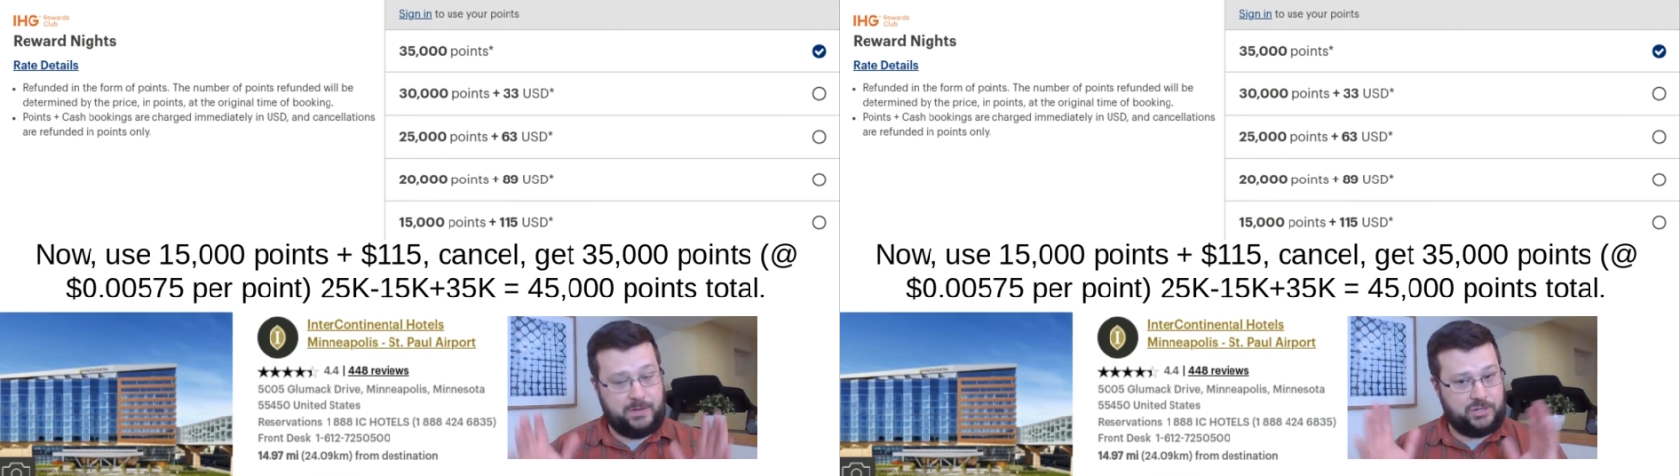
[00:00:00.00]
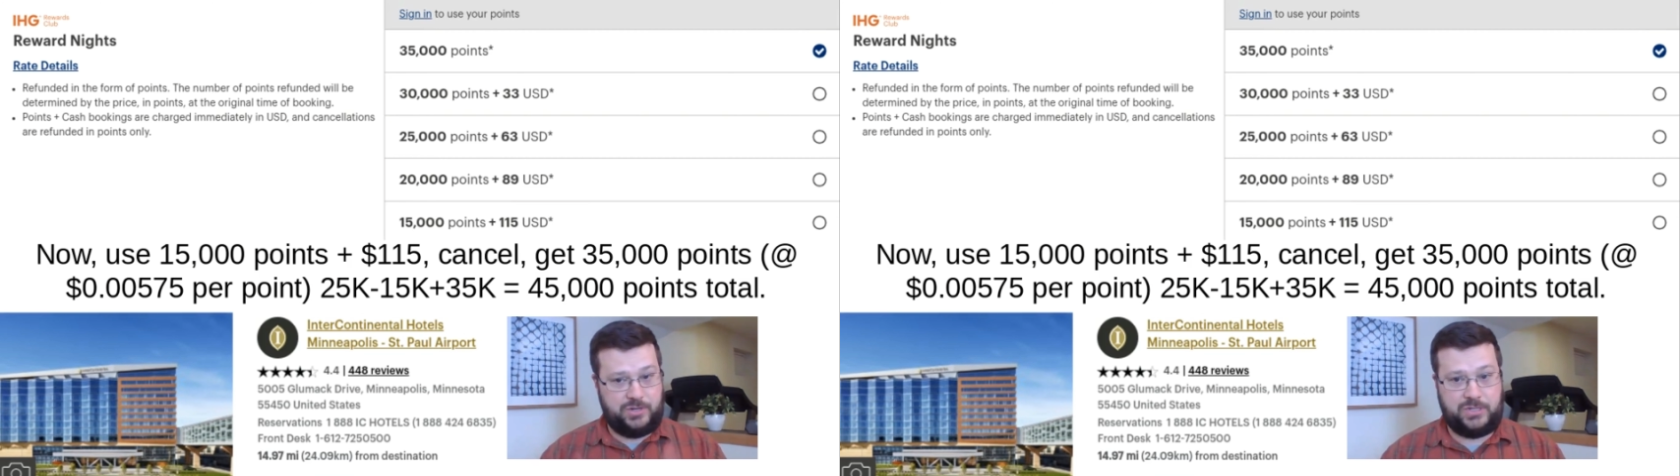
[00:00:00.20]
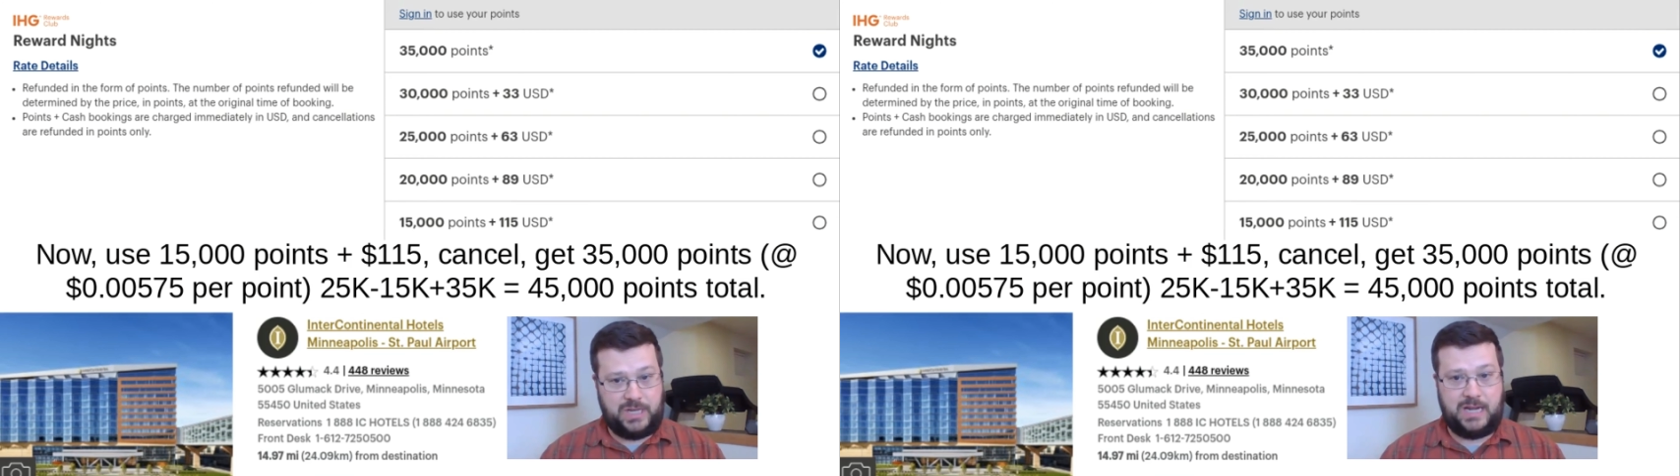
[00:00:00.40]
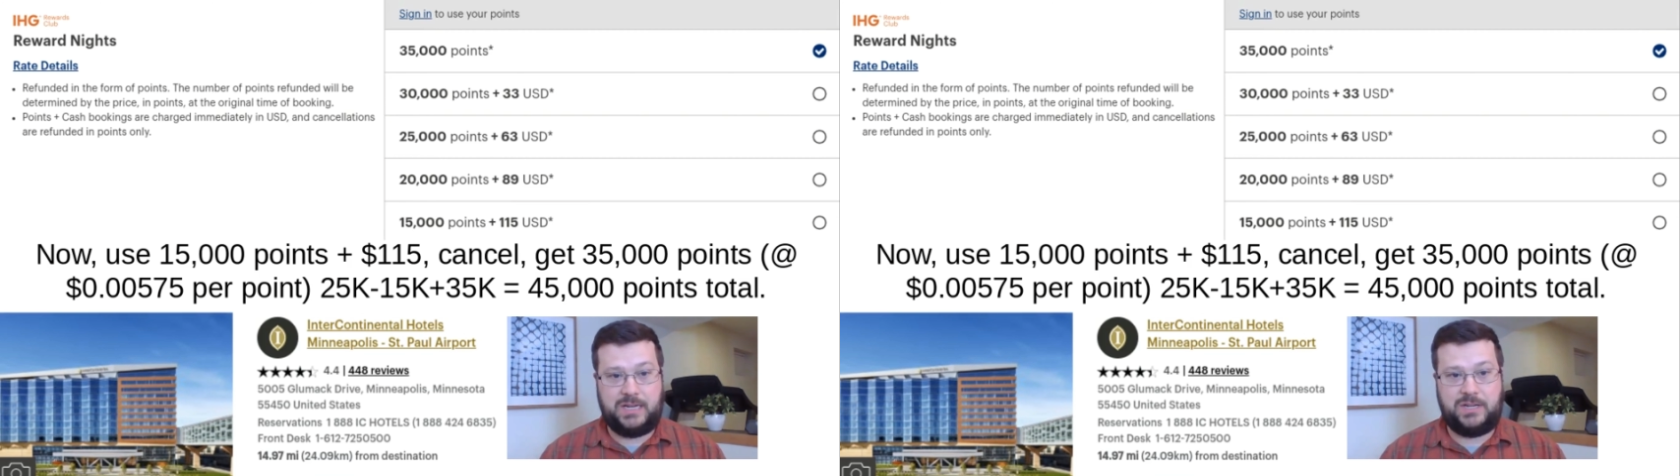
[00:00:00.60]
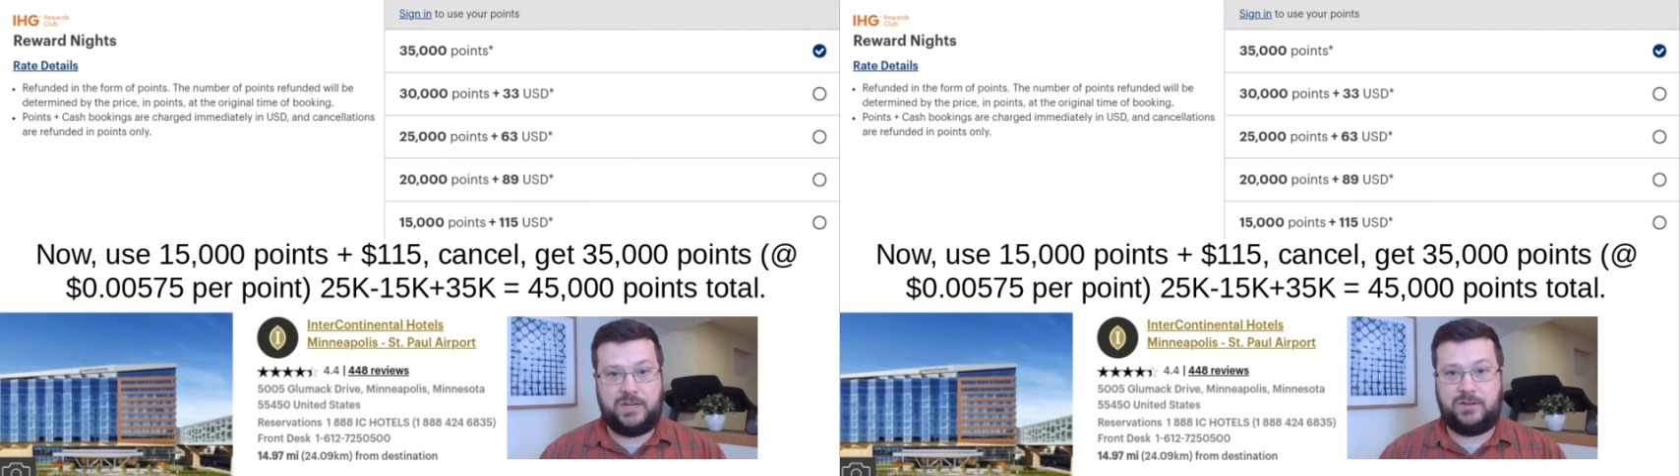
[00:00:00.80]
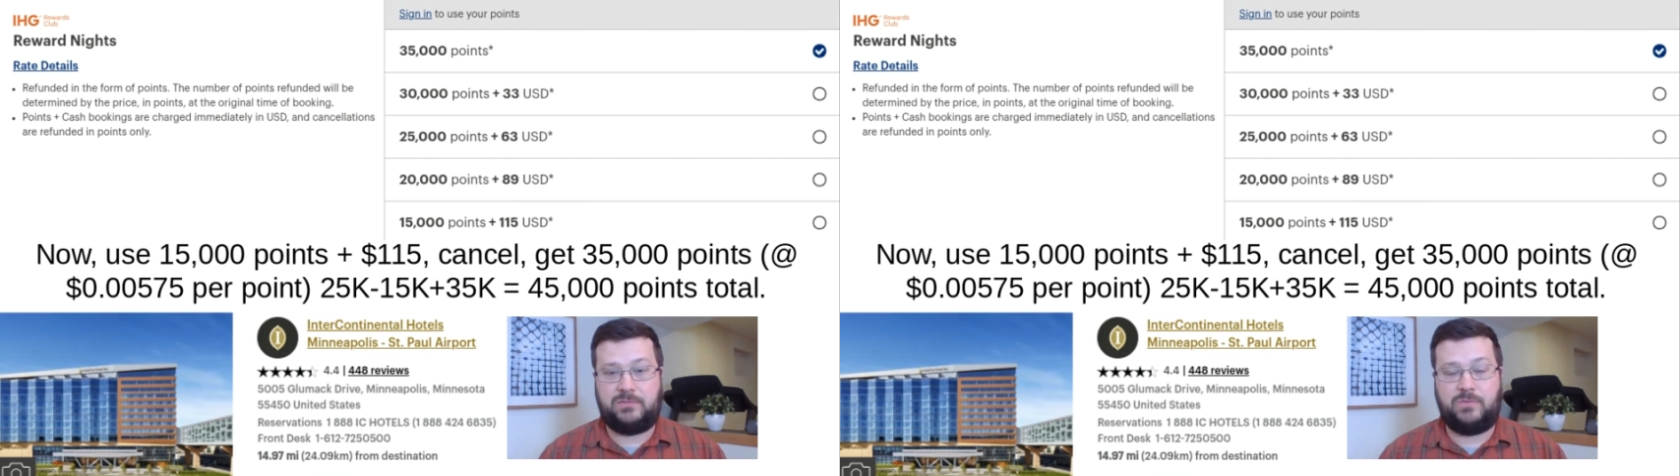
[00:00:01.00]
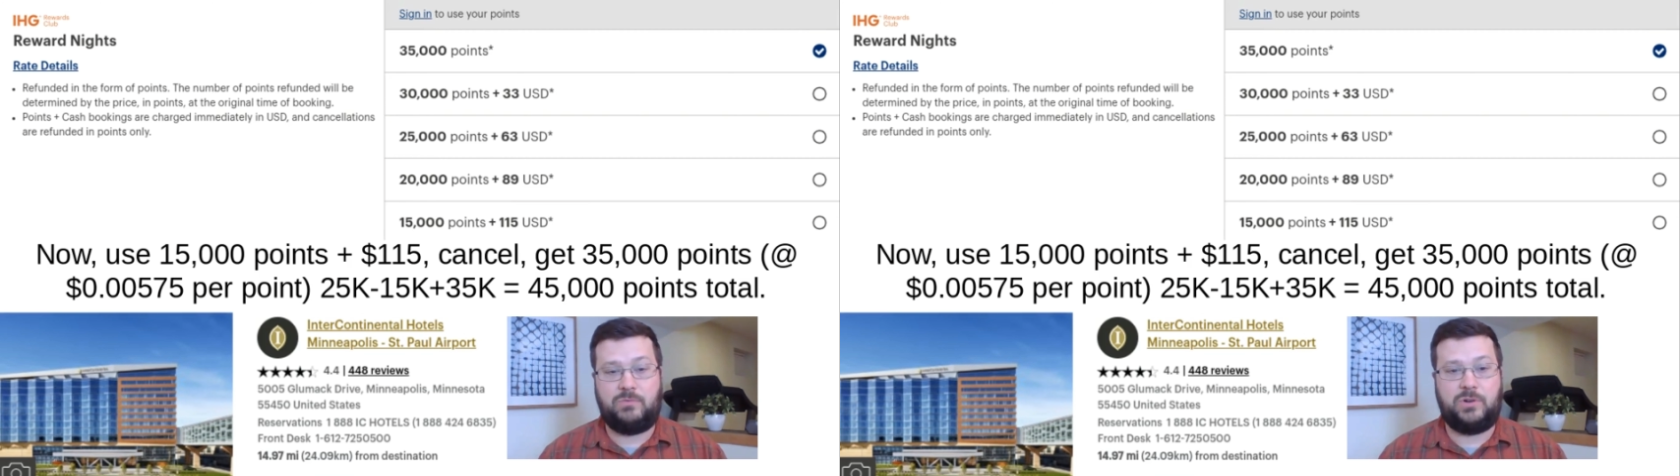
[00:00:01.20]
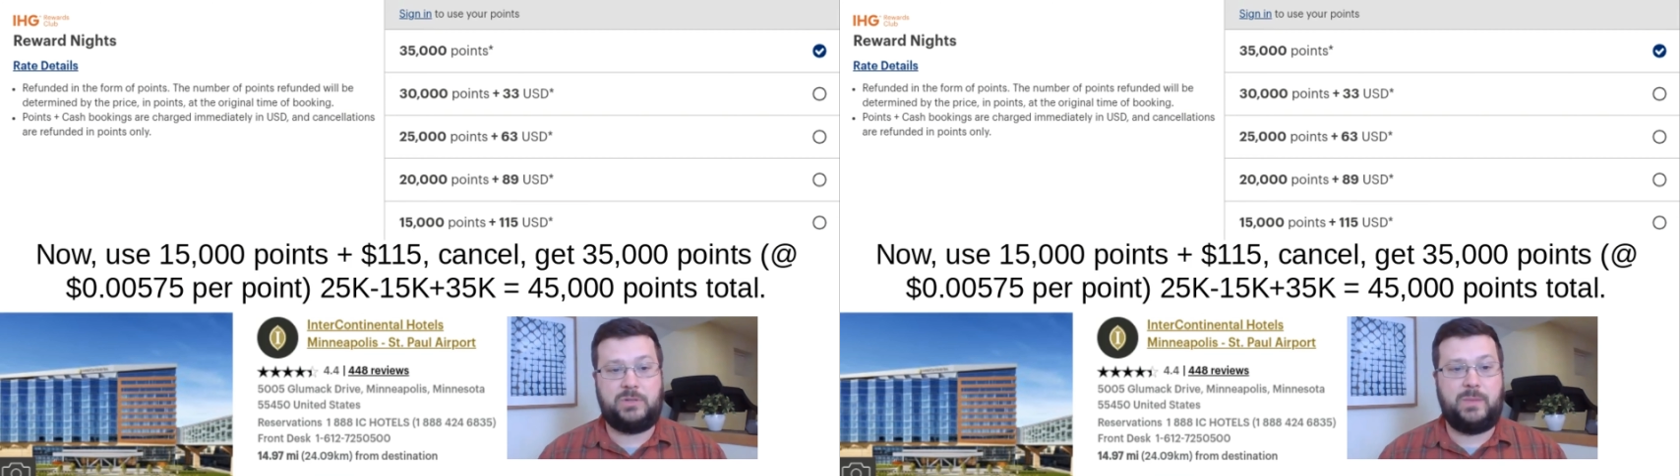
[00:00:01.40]
Make sure you're signed into your
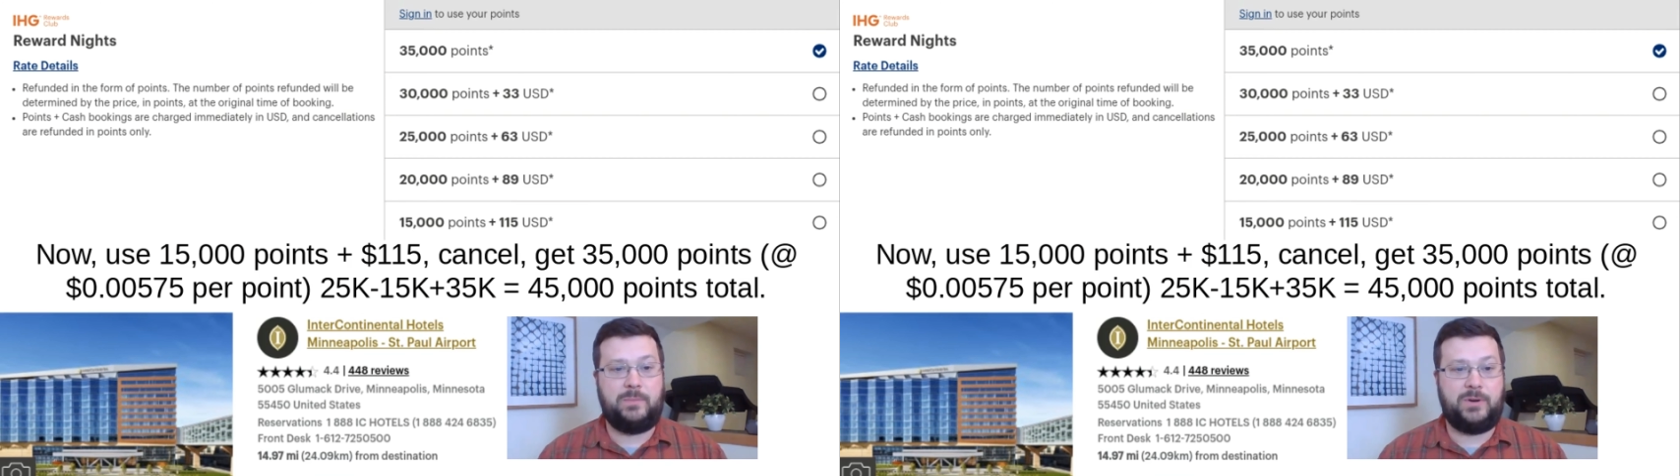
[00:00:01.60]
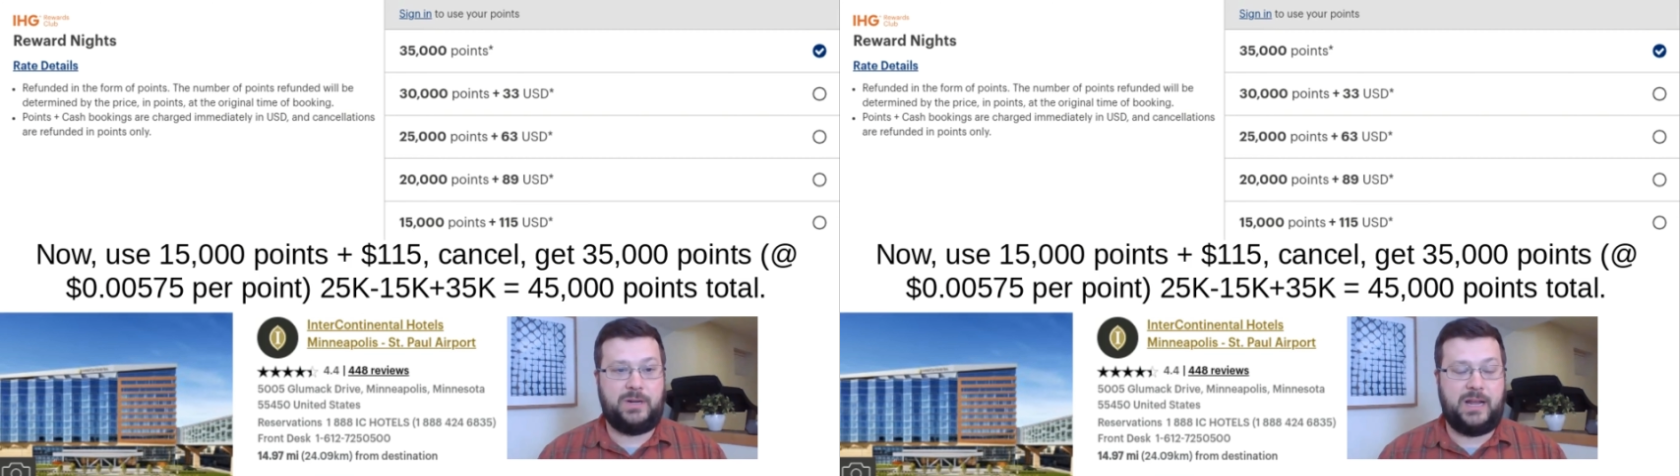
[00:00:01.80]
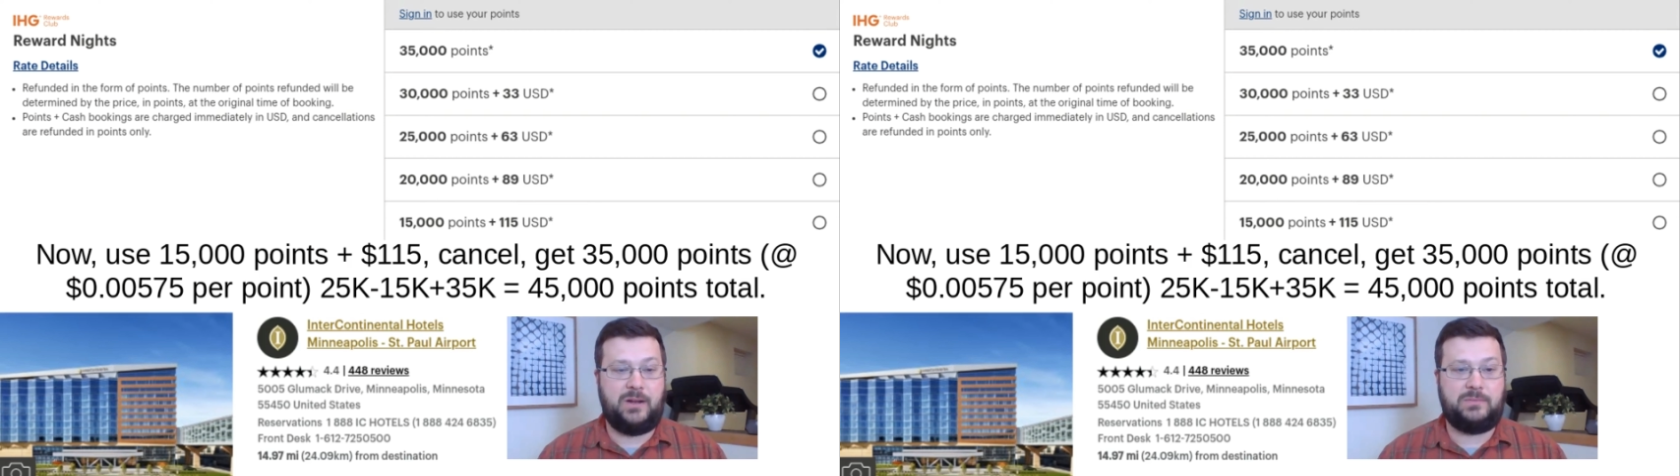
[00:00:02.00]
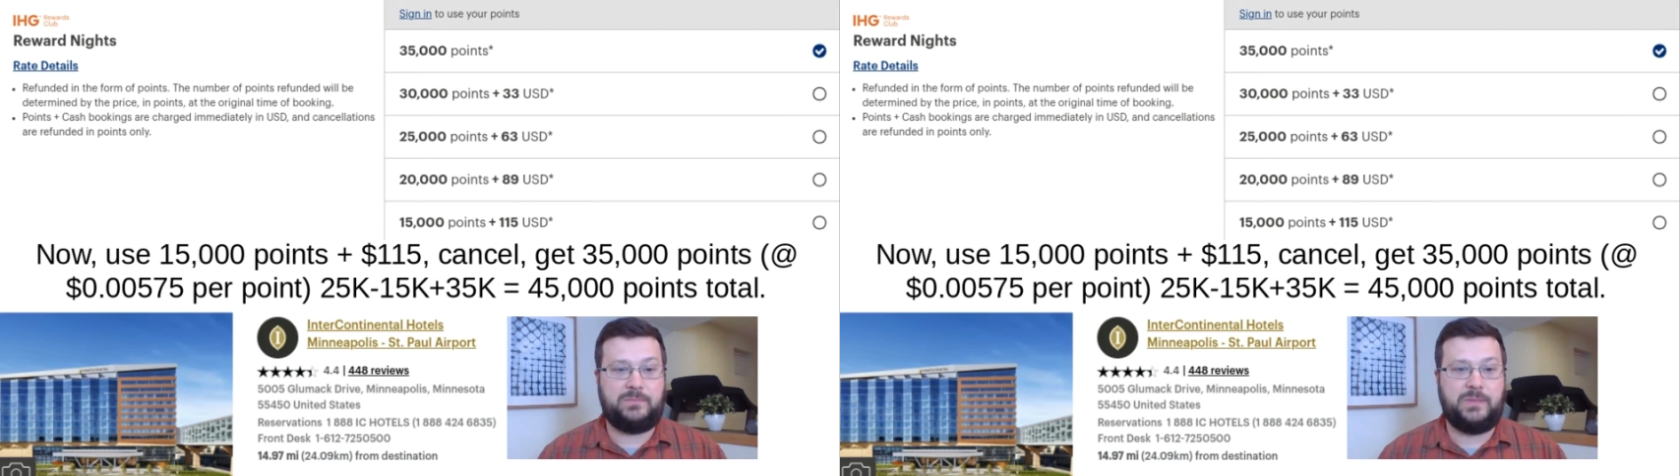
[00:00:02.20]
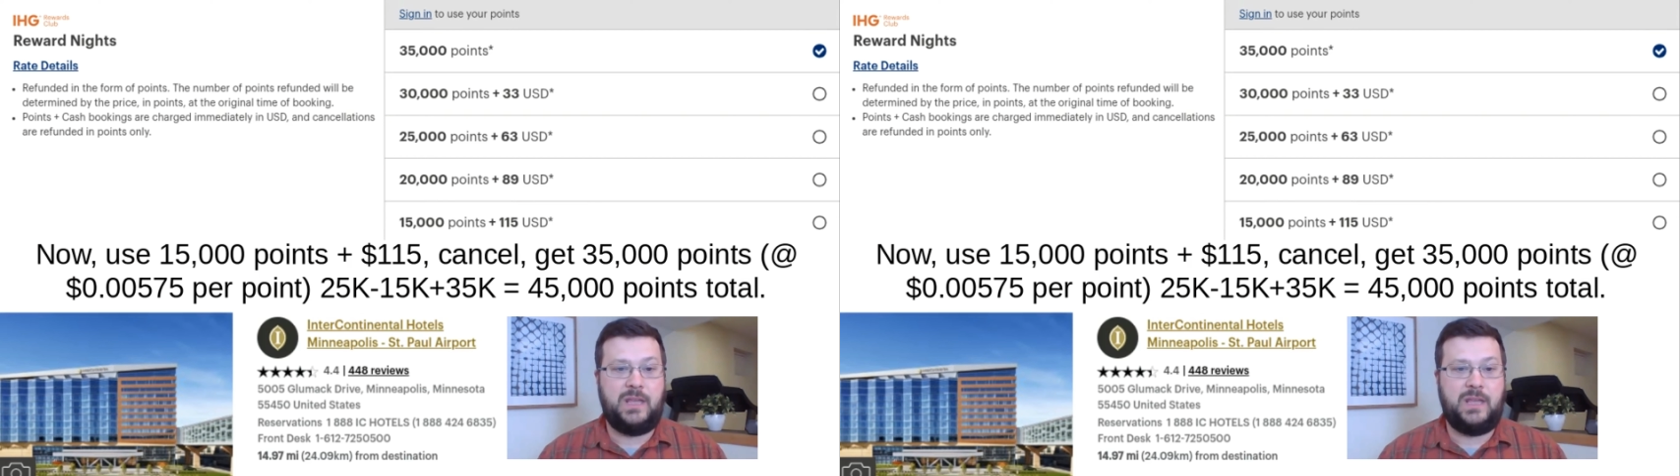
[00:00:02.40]
Rewards member account.